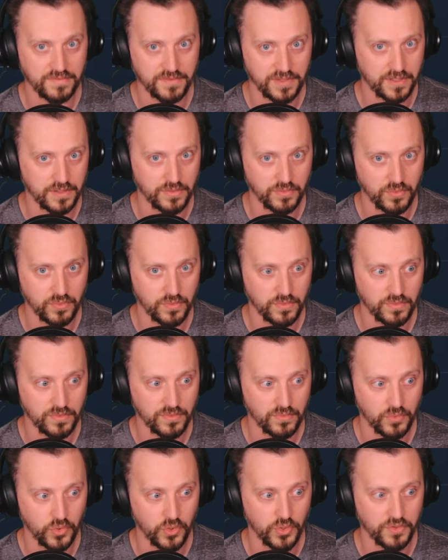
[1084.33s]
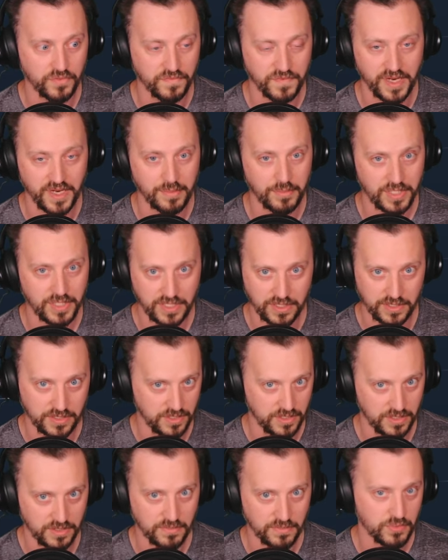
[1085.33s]
the royal
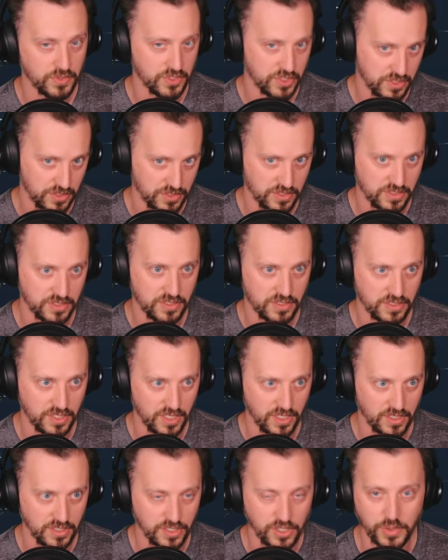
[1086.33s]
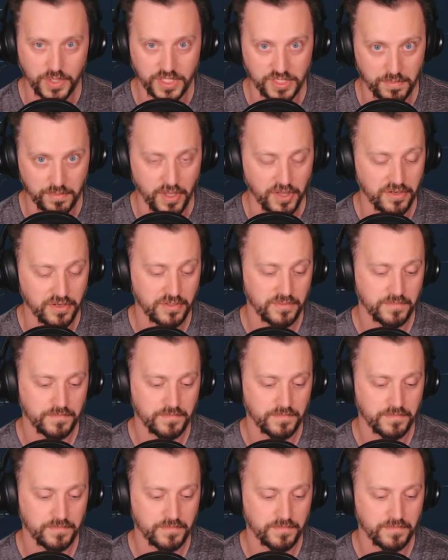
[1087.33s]
family, which is uh, you know his mother.